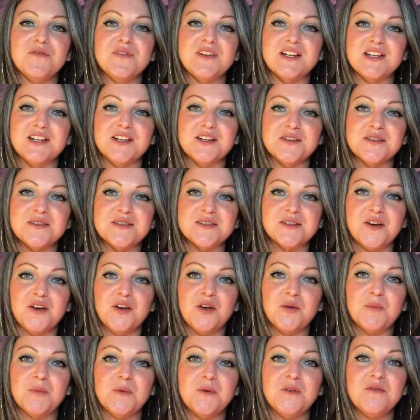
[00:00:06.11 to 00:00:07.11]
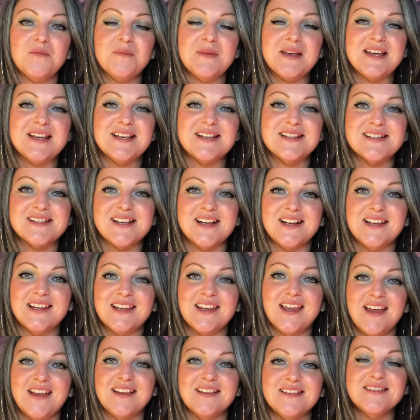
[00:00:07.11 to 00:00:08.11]
Videoscope with me, Sally
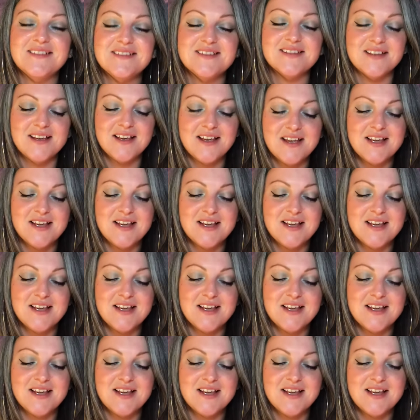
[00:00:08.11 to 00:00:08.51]
Kent.